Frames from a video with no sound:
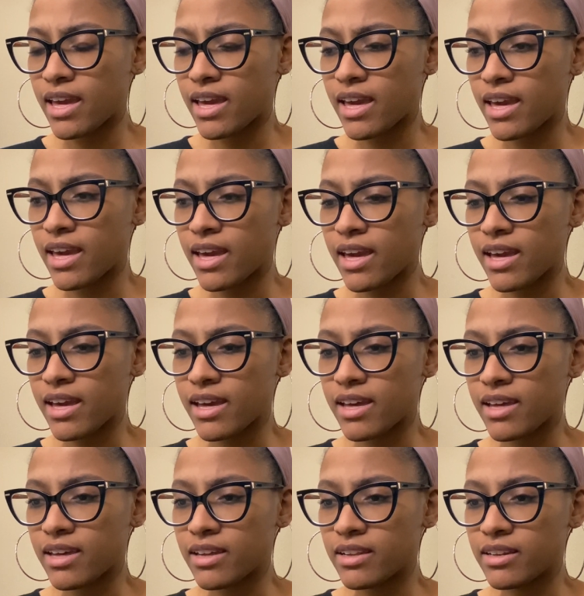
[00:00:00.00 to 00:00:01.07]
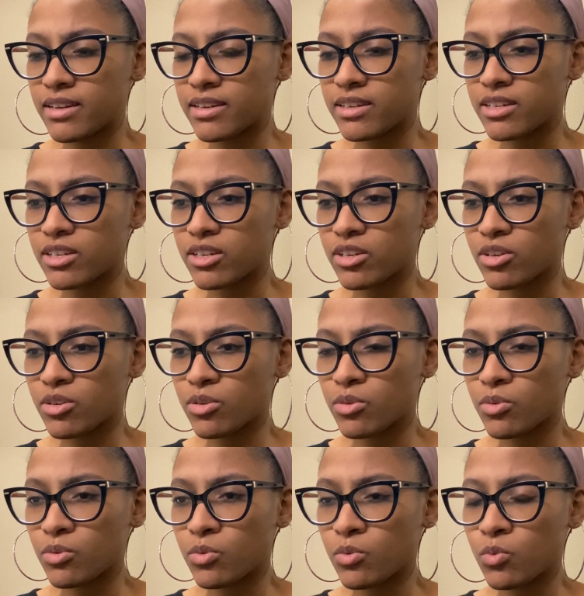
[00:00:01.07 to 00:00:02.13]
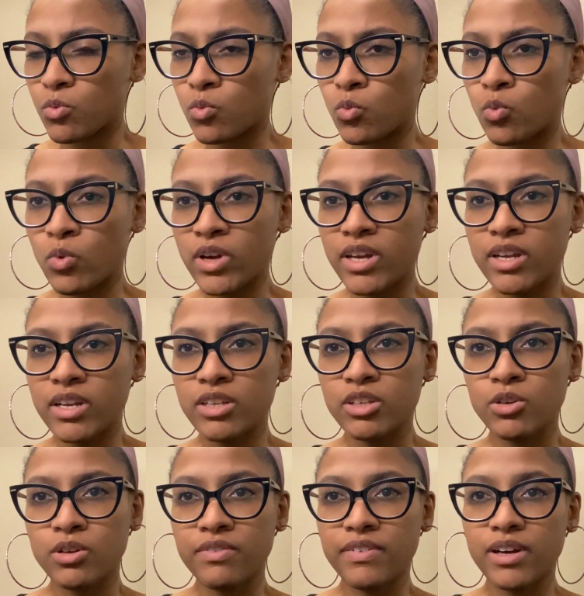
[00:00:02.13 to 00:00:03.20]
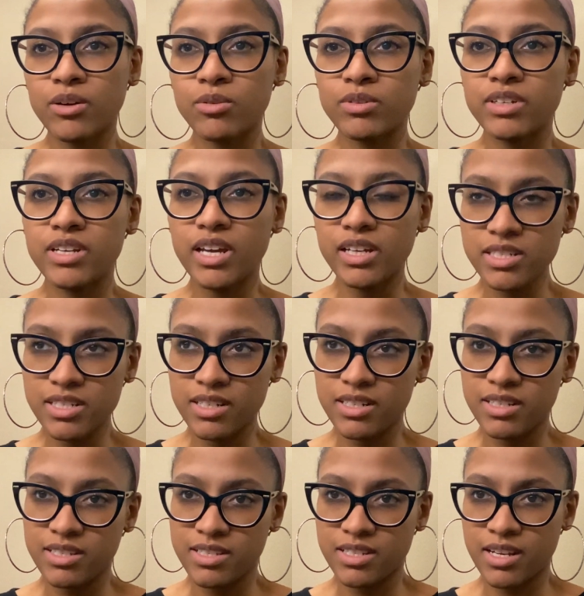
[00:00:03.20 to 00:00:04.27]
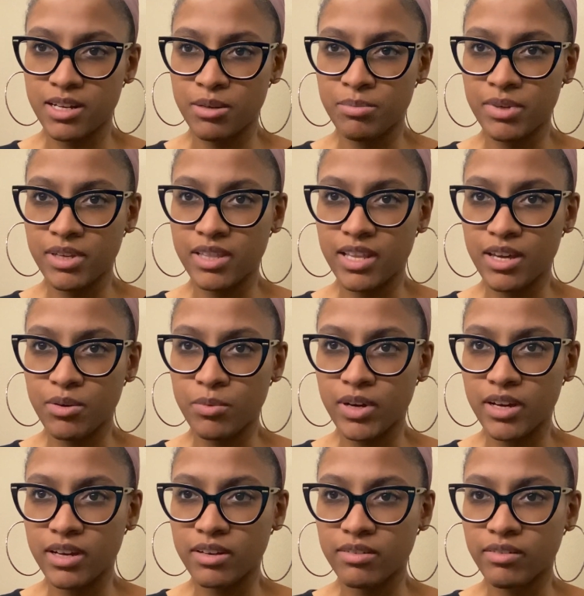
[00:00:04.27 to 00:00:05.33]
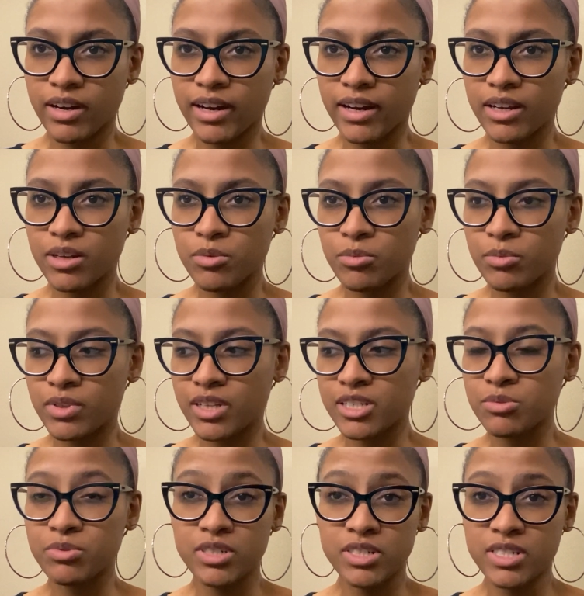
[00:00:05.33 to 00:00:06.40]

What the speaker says: And when your foundation is set up in that way, right? When that's what your